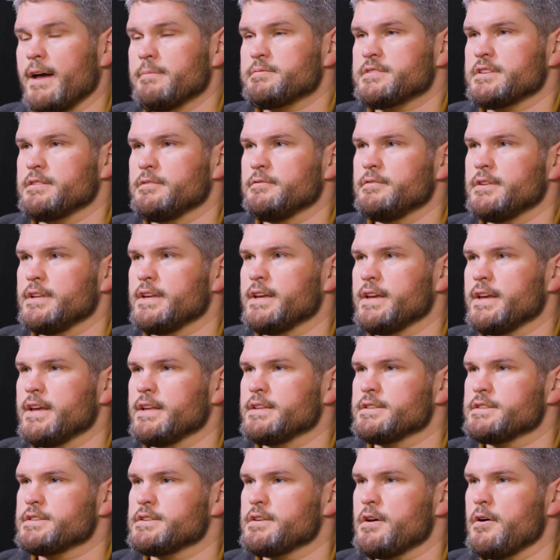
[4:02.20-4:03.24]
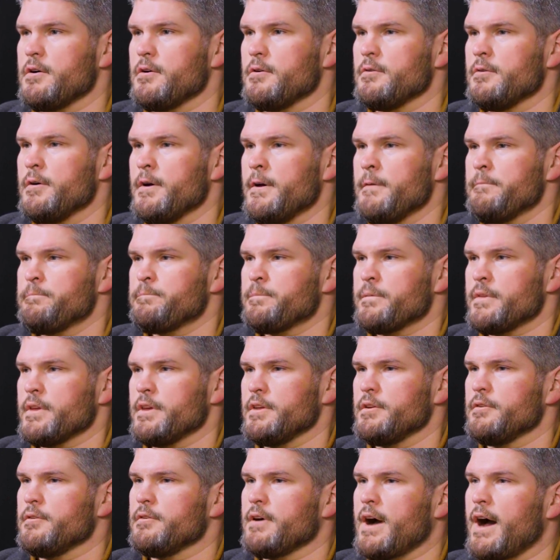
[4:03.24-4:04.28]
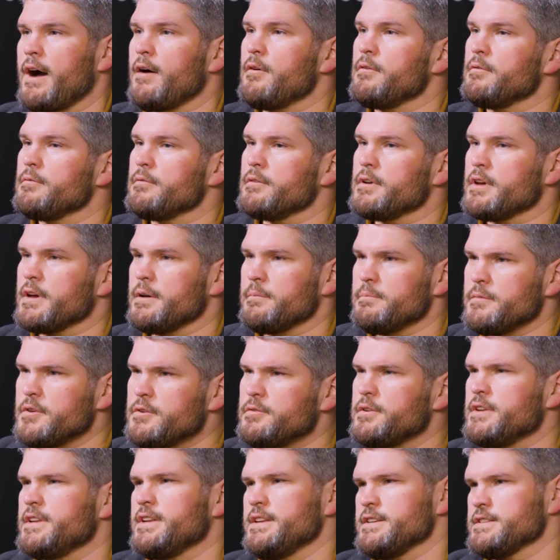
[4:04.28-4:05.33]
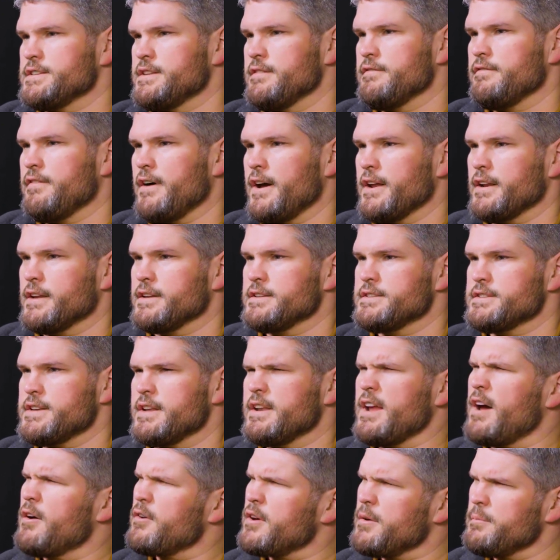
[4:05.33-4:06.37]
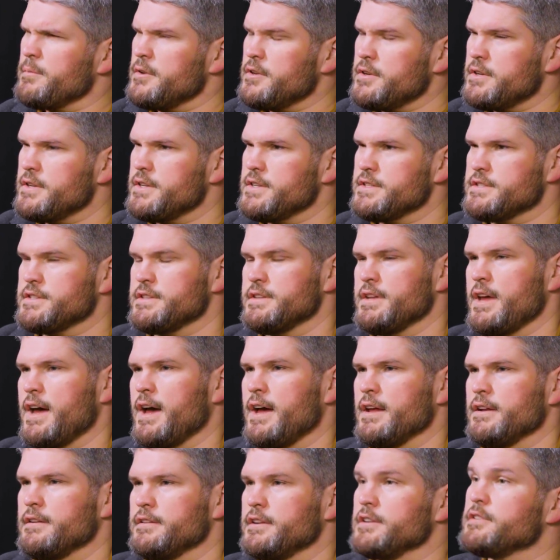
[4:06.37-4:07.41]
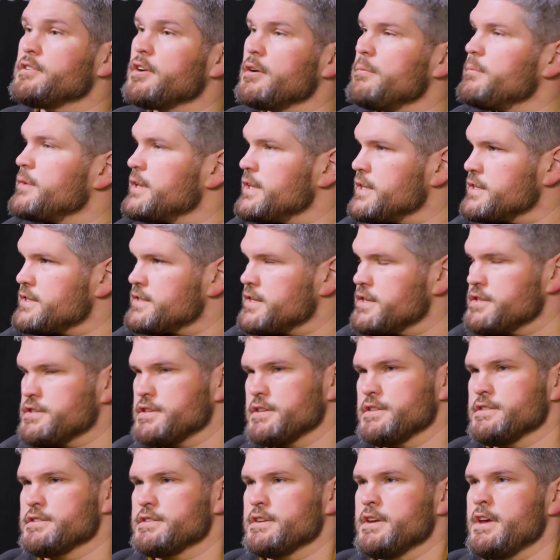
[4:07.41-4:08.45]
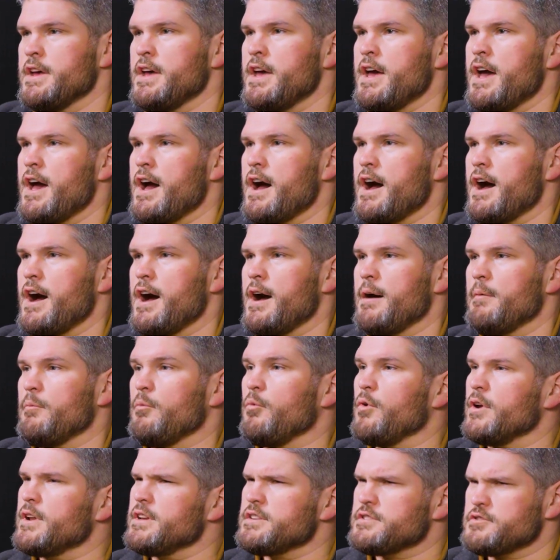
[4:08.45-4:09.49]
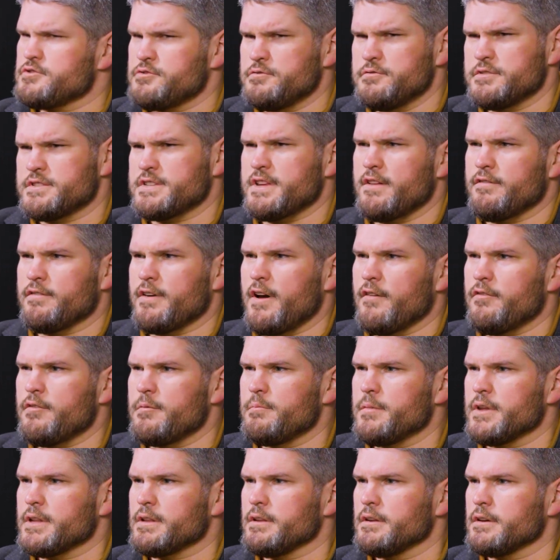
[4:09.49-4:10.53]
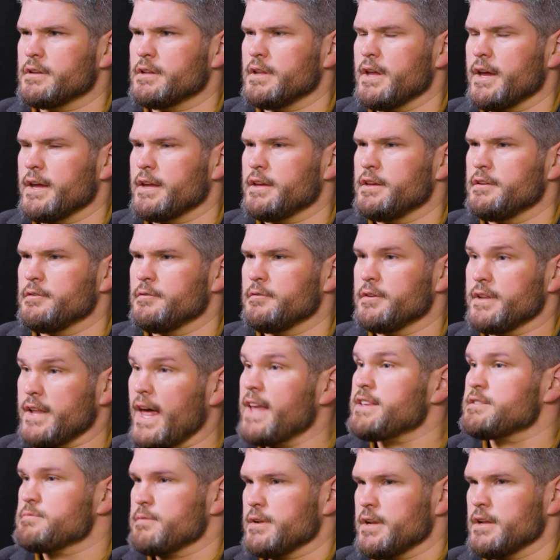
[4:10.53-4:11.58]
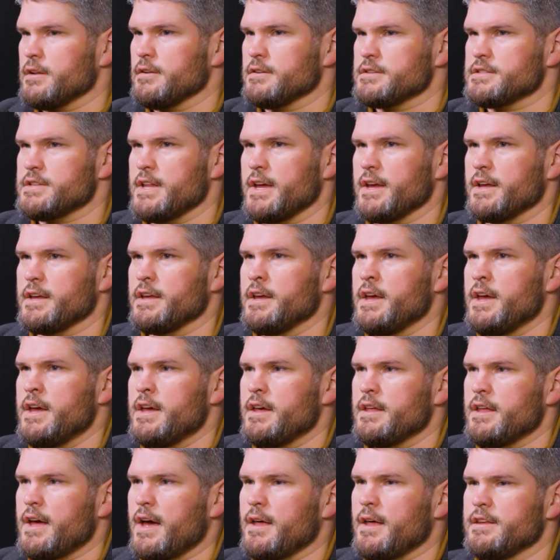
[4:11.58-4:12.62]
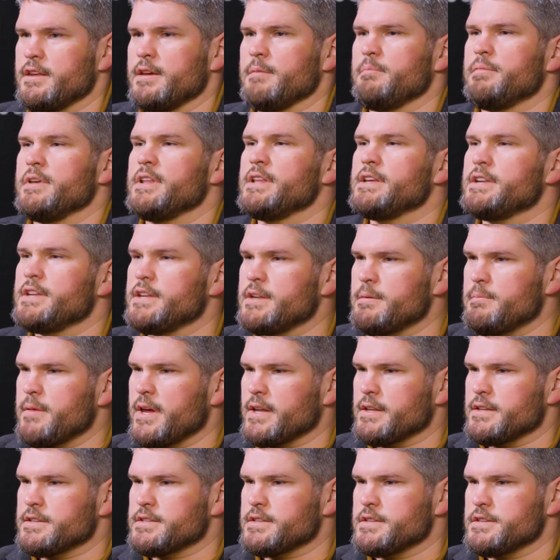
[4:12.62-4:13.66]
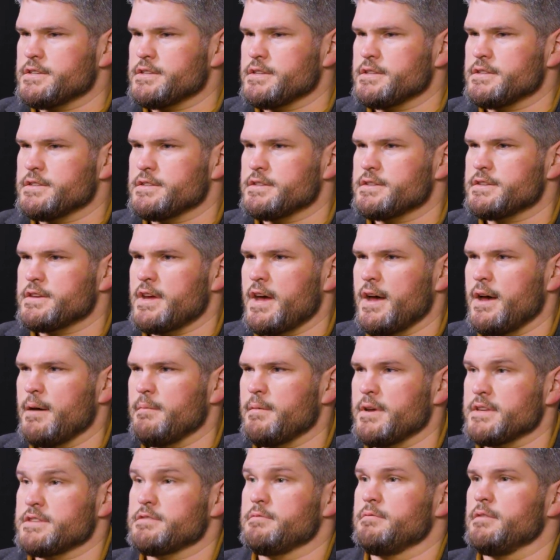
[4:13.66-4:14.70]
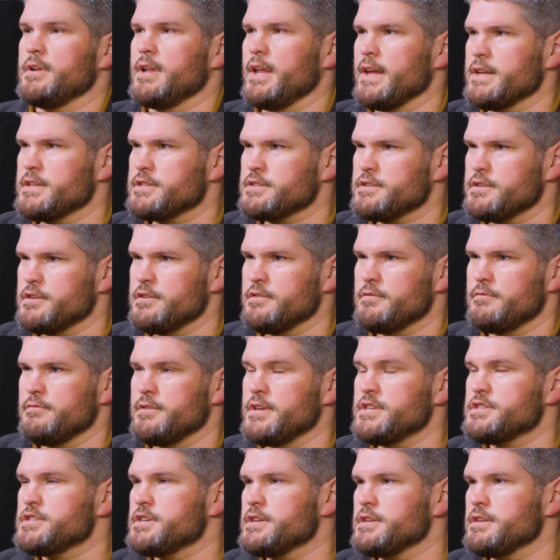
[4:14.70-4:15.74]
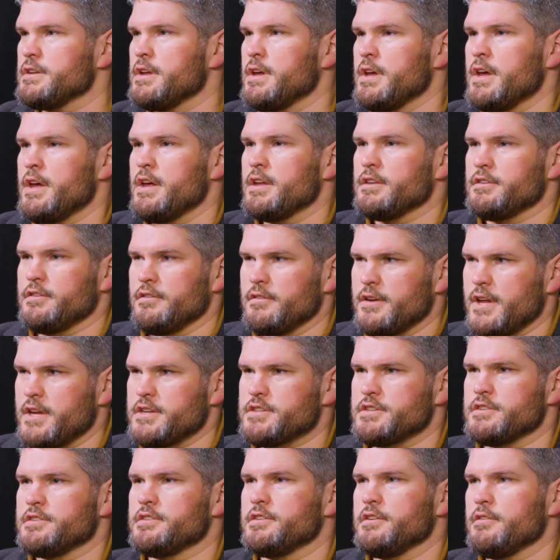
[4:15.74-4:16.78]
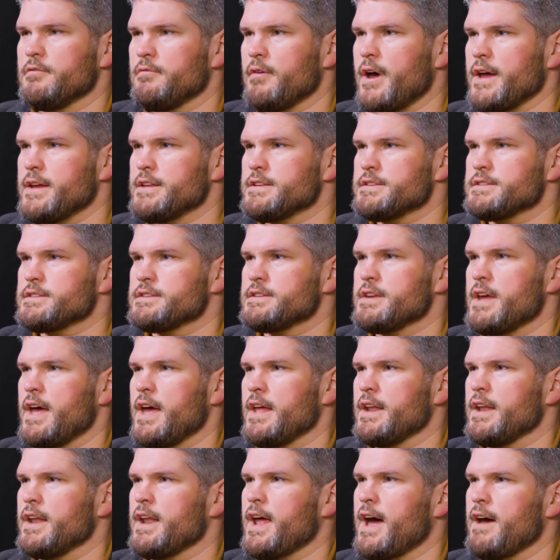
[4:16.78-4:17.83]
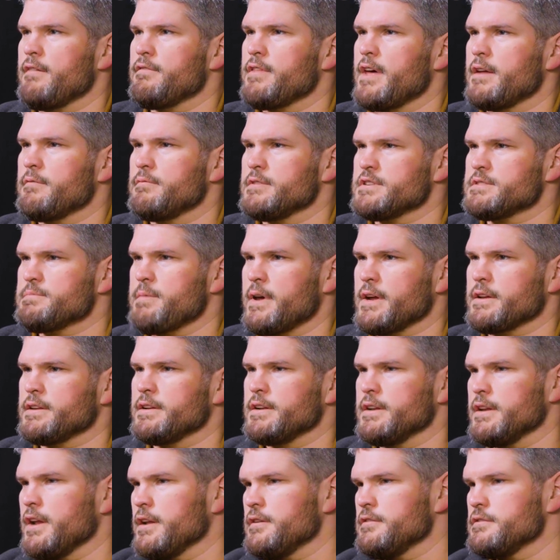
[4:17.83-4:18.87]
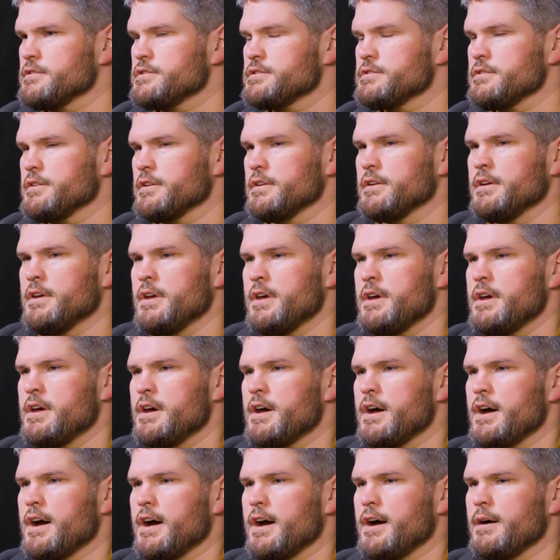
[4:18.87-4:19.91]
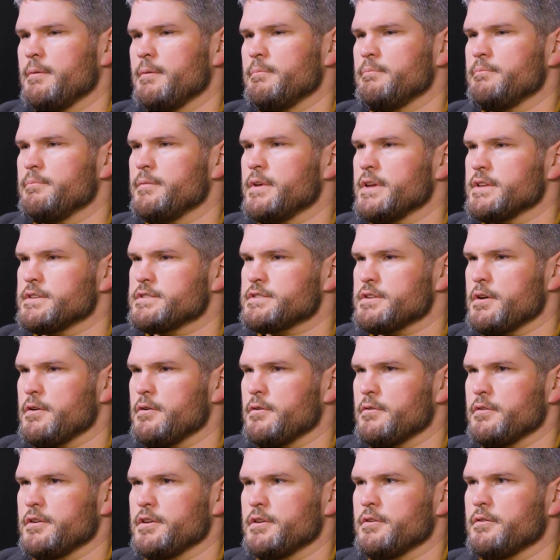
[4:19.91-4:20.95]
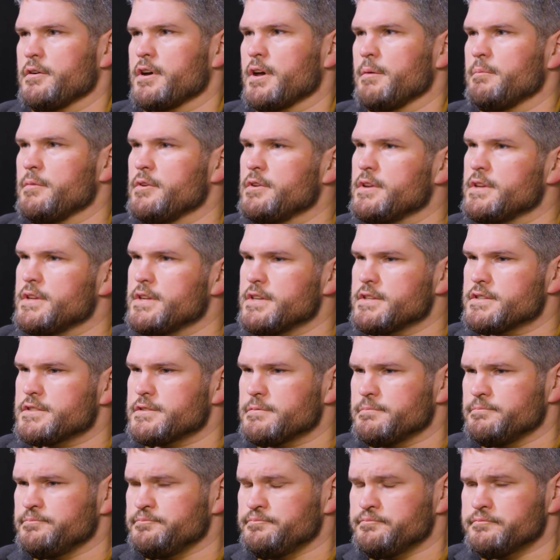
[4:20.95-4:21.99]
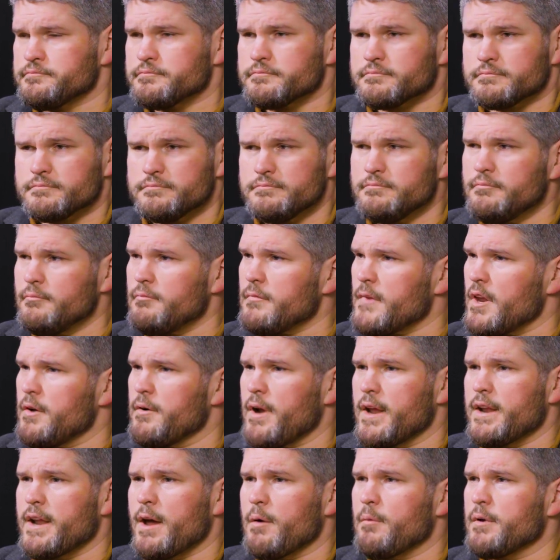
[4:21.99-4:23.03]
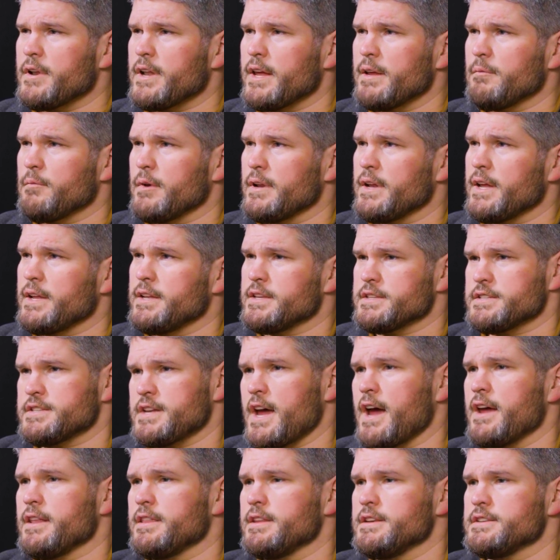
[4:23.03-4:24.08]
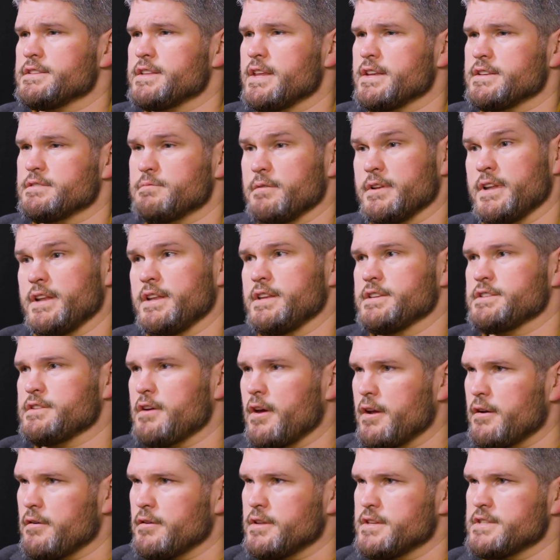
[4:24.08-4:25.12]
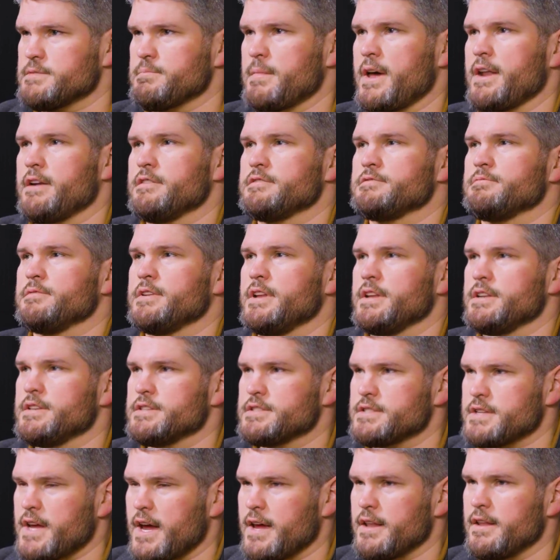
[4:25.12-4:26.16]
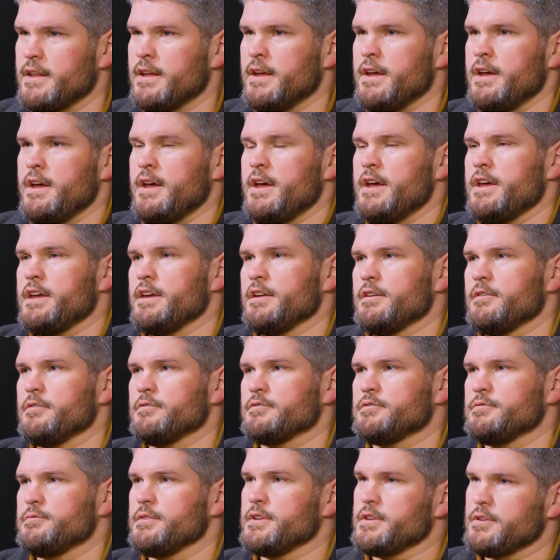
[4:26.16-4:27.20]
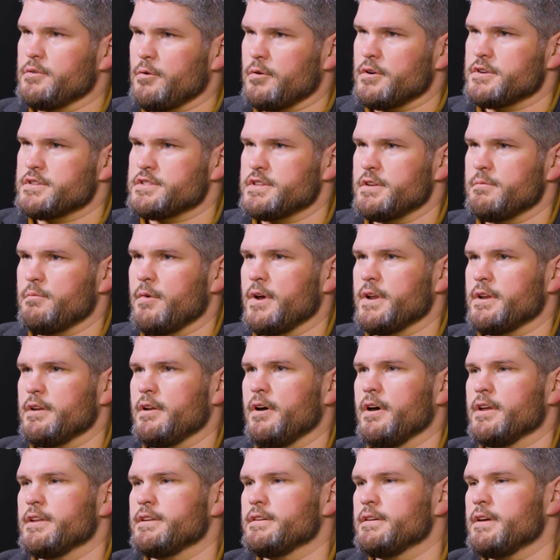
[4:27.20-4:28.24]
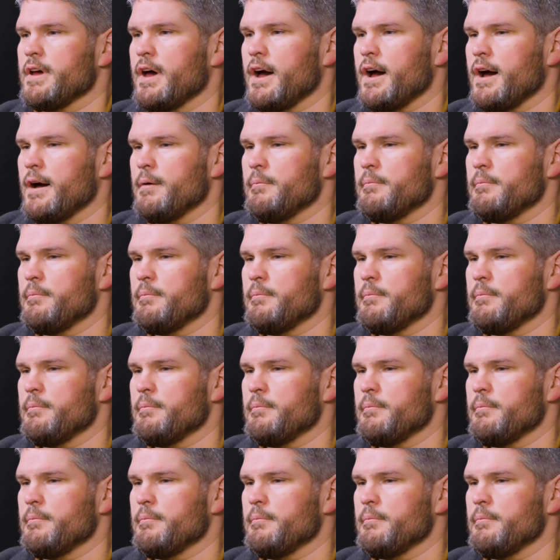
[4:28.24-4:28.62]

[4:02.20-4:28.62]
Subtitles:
Yeah, absolutely. And so, how communities define consent, how communities determine decisions. What does true self-government look like? And that's what it looks like. The ability to make decisions as it relates to your region, to your nation, to your rights, and then have that respected and understood. And so, communities right now, when they decide these things, when they decide on these matters, when they decide, to endorse and whatnot,